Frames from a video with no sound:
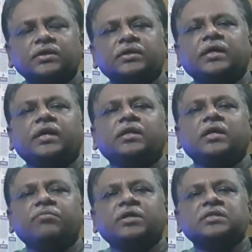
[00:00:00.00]
Then
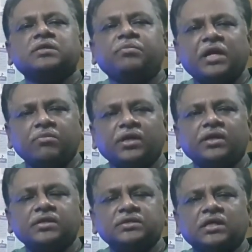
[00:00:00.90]
if it is a primary
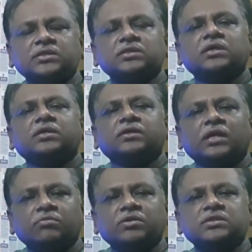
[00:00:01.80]
research,
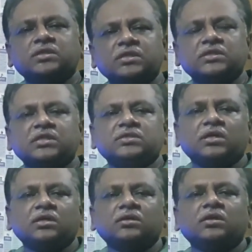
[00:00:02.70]
that means
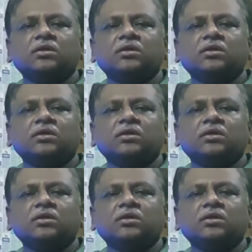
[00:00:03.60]
researcher